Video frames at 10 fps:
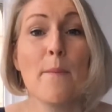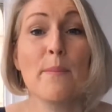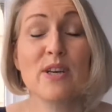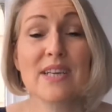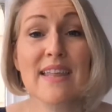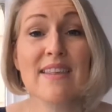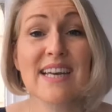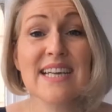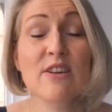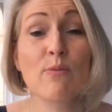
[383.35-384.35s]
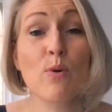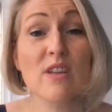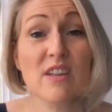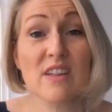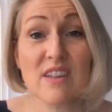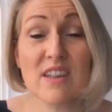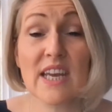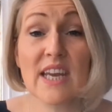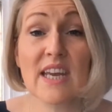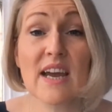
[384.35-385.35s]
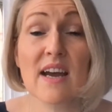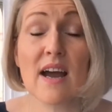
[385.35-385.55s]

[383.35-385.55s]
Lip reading: Put together a list of what the